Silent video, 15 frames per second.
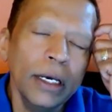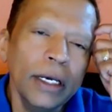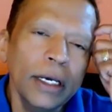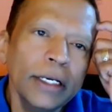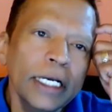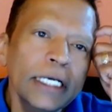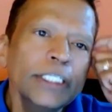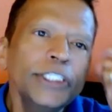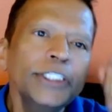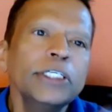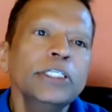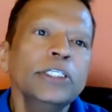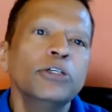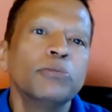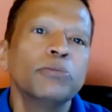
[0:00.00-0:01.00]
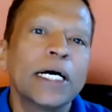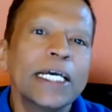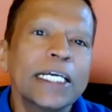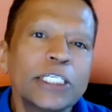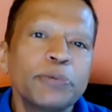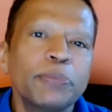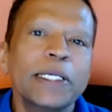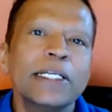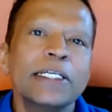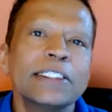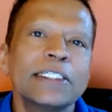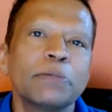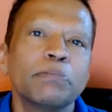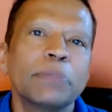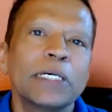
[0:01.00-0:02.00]
In addition to my
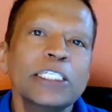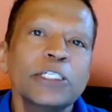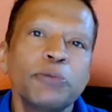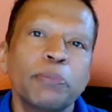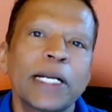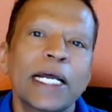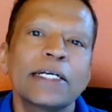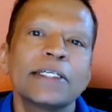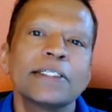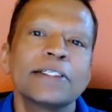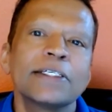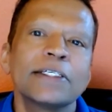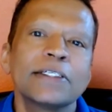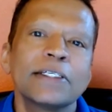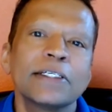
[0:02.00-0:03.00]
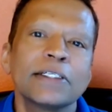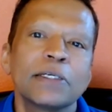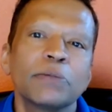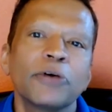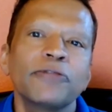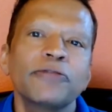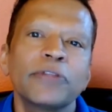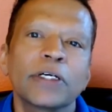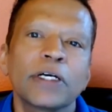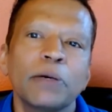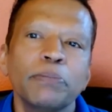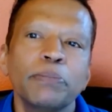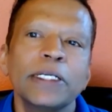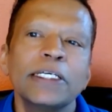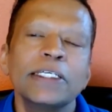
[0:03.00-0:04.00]
experience and best practices in some of the
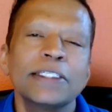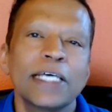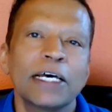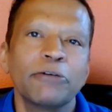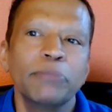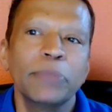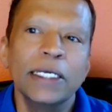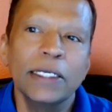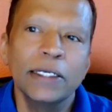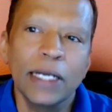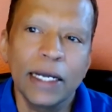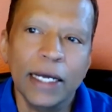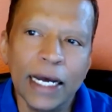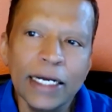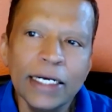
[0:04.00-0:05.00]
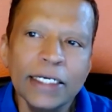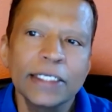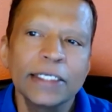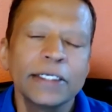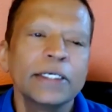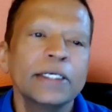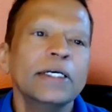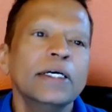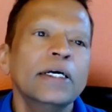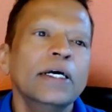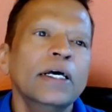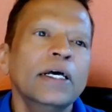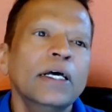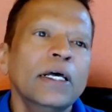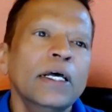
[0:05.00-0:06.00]
companies I've been at,
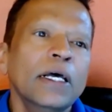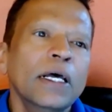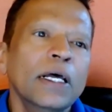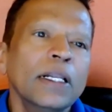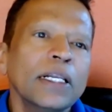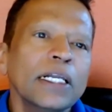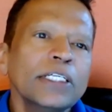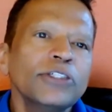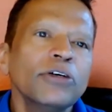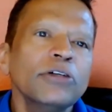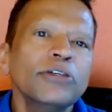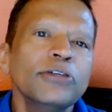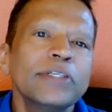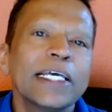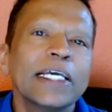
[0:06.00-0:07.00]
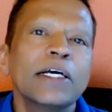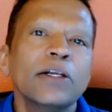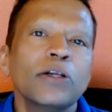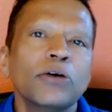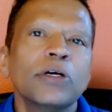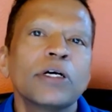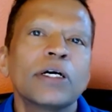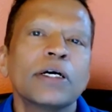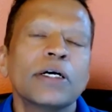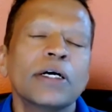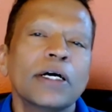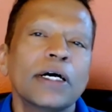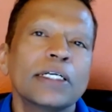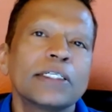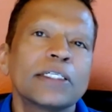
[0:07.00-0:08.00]
let's also take a look
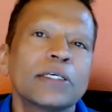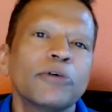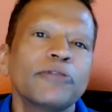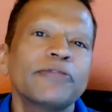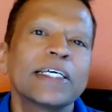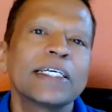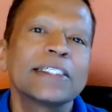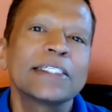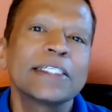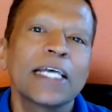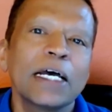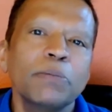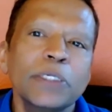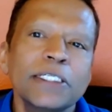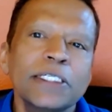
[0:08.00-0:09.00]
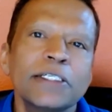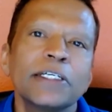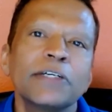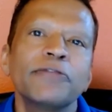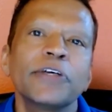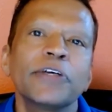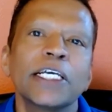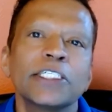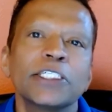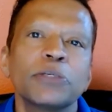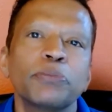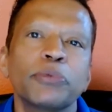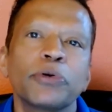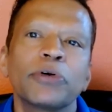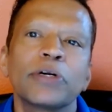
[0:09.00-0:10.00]
at some of the established
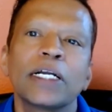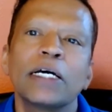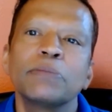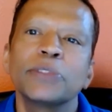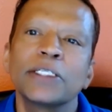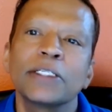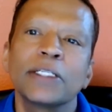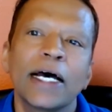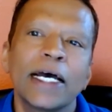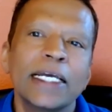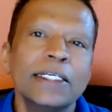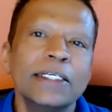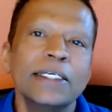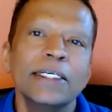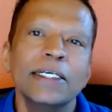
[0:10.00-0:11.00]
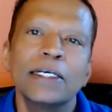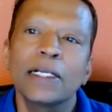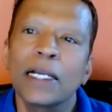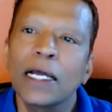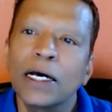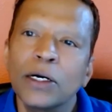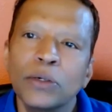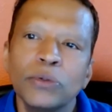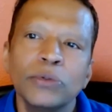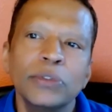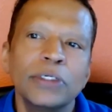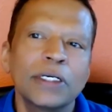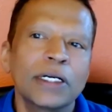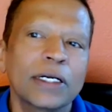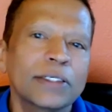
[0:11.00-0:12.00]
certification programs in the IT, cloud,
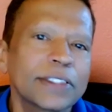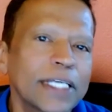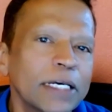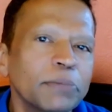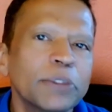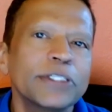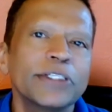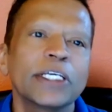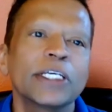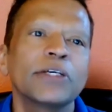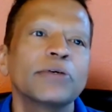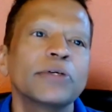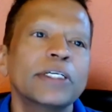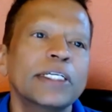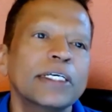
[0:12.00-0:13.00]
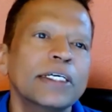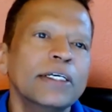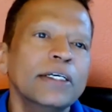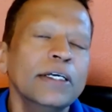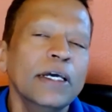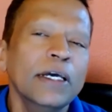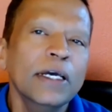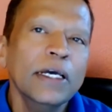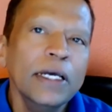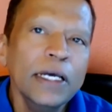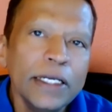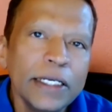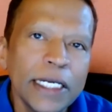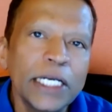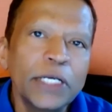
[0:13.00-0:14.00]
cybersecurity,
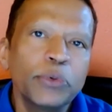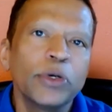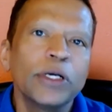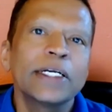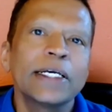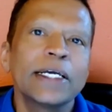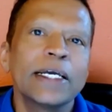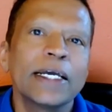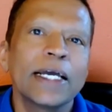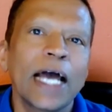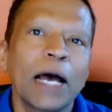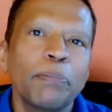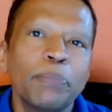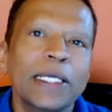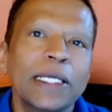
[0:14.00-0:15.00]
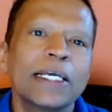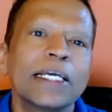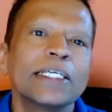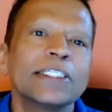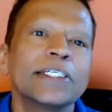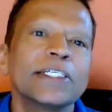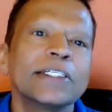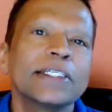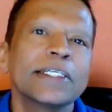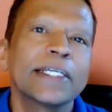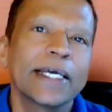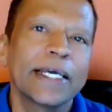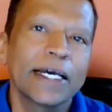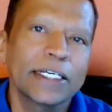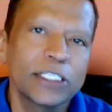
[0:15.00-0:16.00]
networking, applications, and
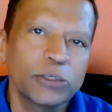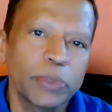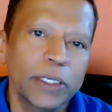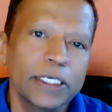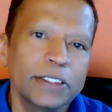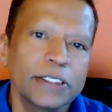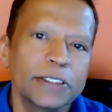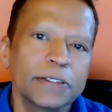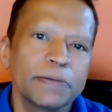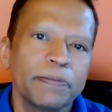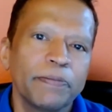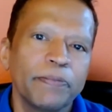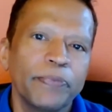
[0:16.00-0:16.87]
AI space.